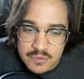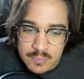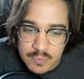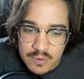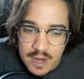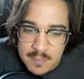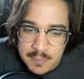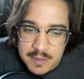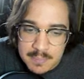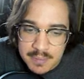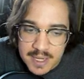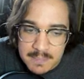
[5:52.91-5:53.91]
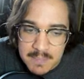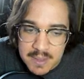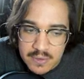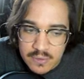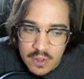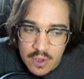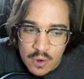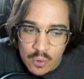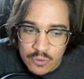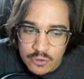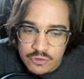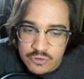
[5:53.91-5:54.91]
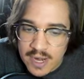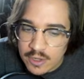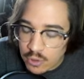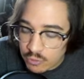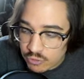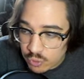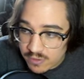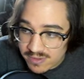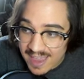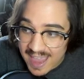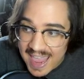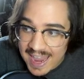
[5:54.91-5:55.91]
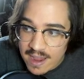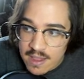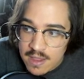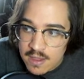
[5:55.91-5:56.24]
are probably playing middle or they're trying to go towards A.